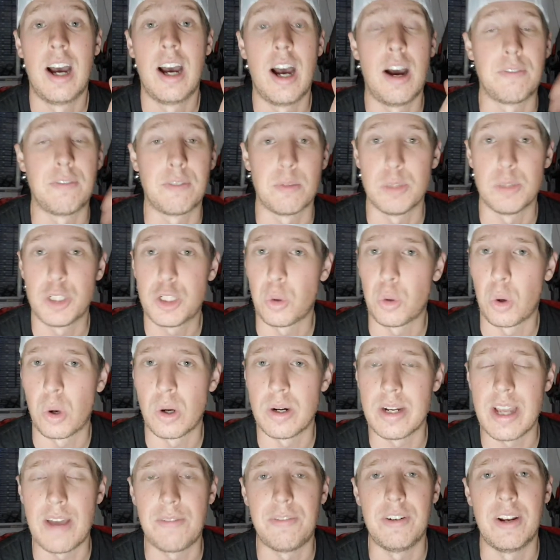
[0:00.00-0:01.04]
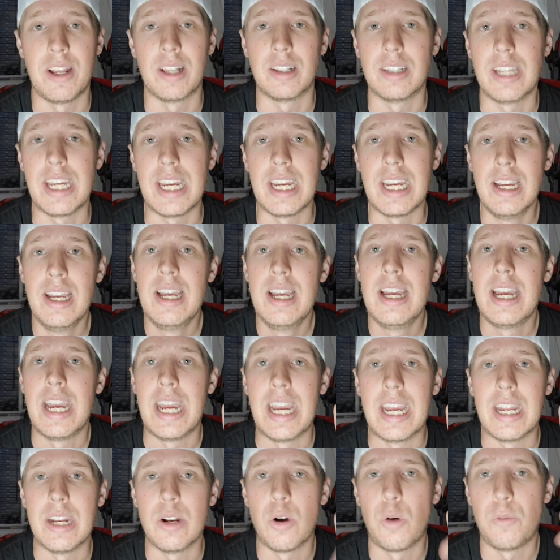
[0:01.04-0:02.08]
from shore definitely,
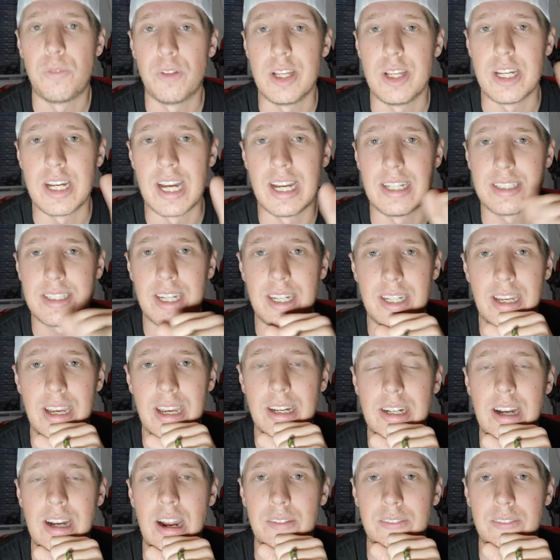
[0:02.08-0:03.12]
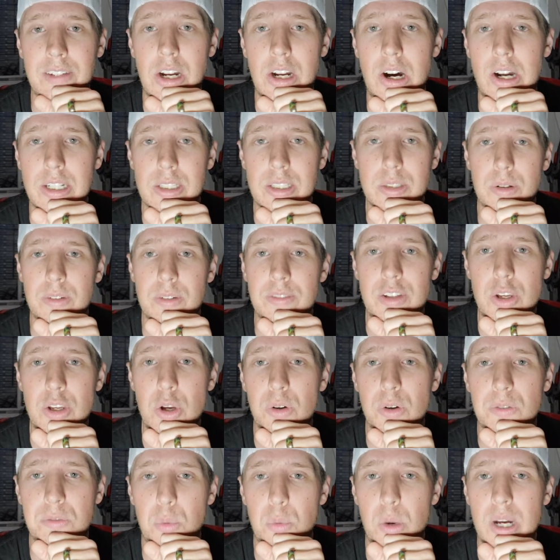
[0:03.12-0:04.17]
and hopefully you guys can get kind of an honest review
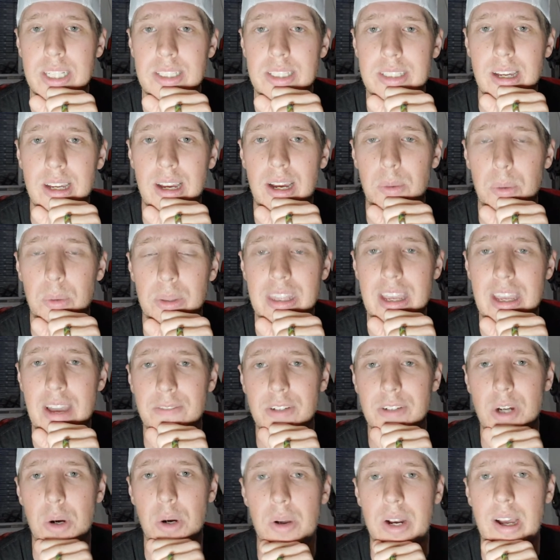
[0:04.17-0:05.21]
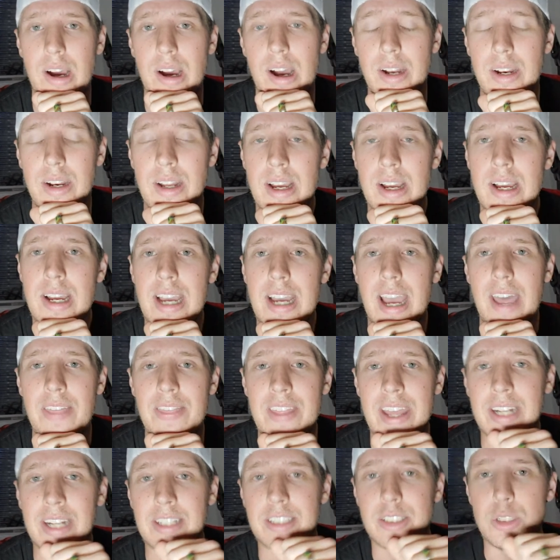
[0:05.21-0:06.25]
of what they have going on.
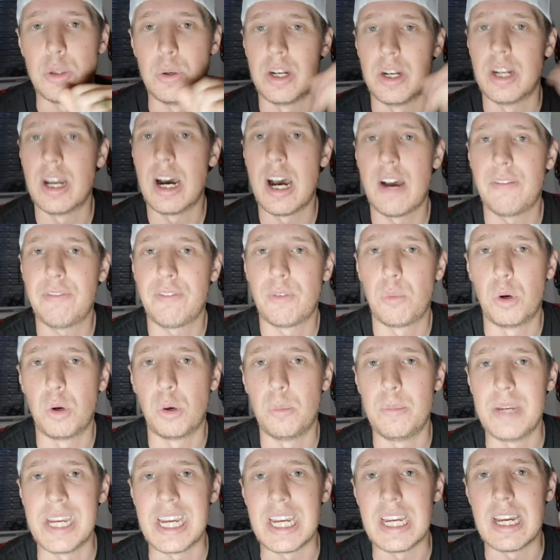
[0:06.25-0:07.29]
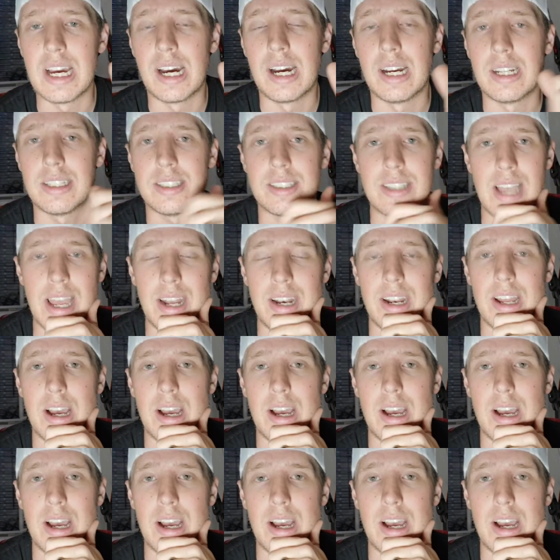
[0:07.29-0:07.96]
And then soon enough, we'll be setting